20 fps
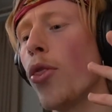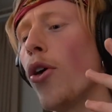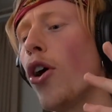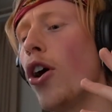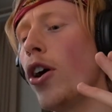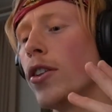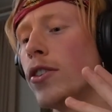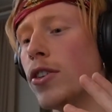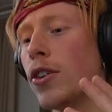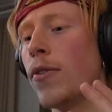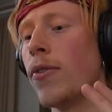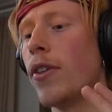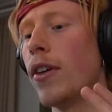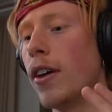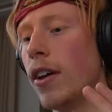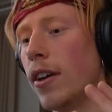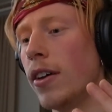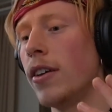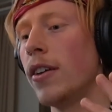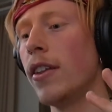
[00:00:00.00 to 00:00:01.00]
thoughts of
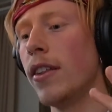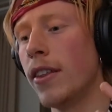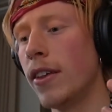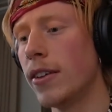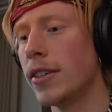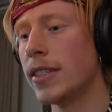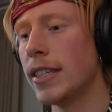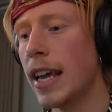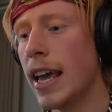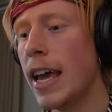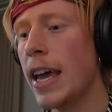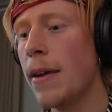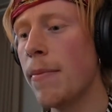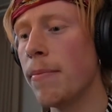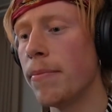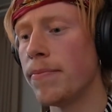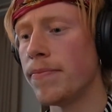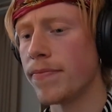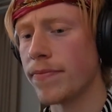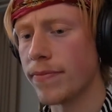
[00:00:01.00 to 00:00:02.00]
the
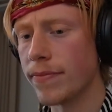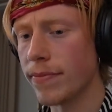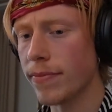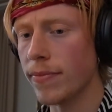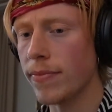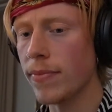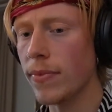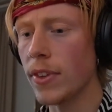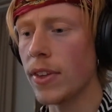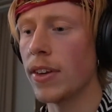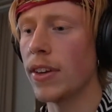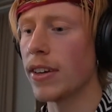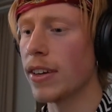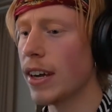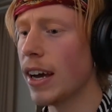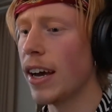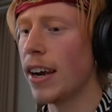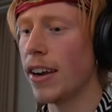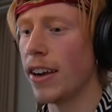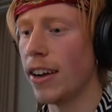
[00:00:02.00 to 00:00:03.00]
same
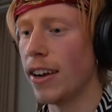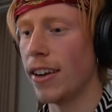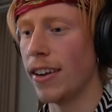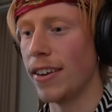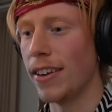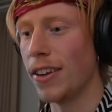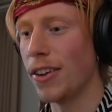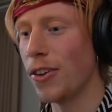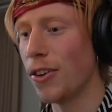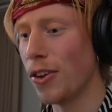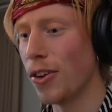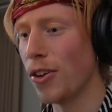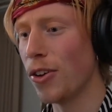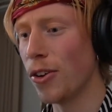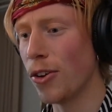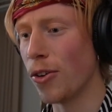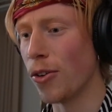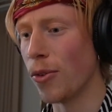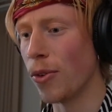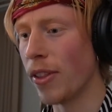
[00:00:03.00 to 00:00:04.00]
kind of
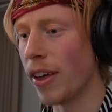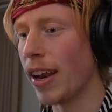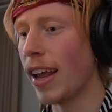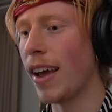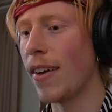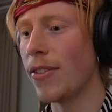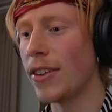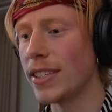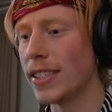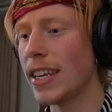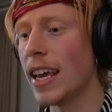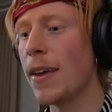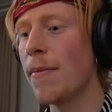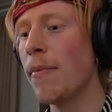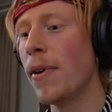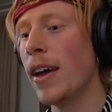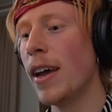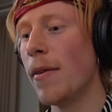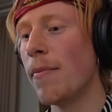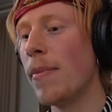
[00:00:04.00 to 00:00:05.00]
that have the
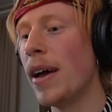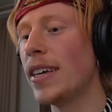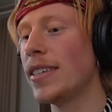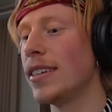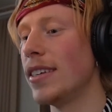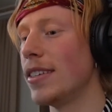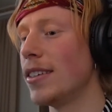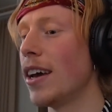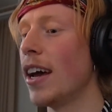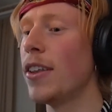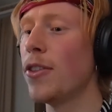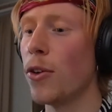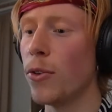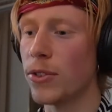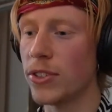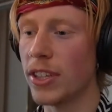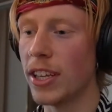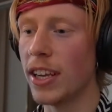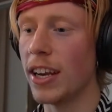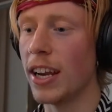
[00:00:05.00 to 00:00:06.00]
same message. I
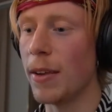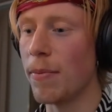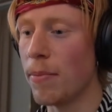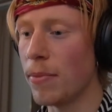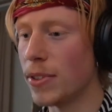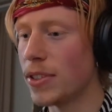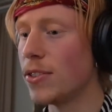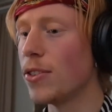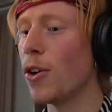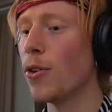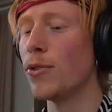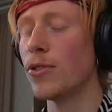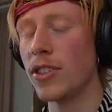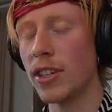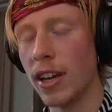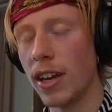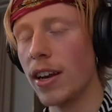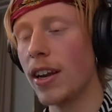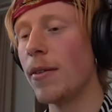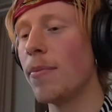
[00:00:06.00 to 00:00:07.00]
don't see
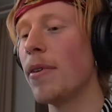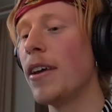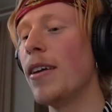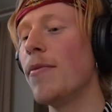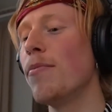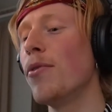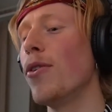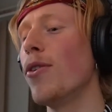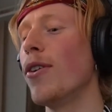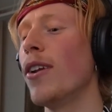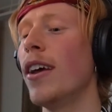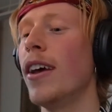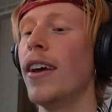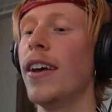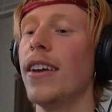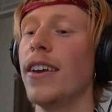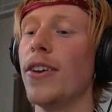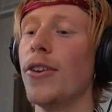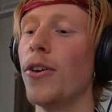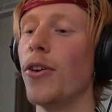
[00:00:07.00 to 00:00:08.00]
any people,
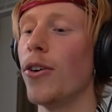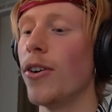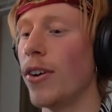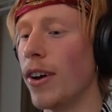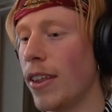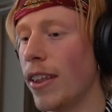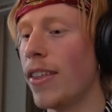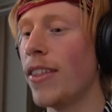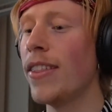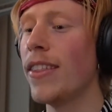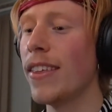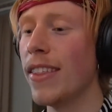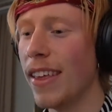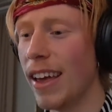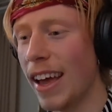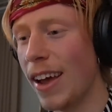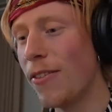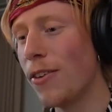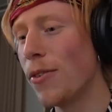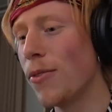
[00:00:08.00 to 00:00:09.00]

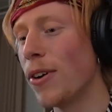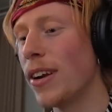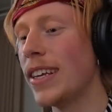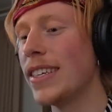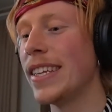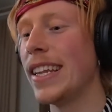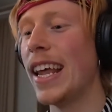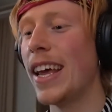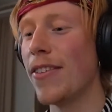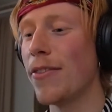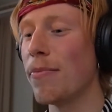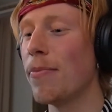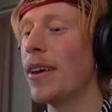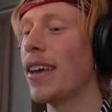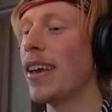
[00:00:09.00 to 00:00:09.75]
everyone has left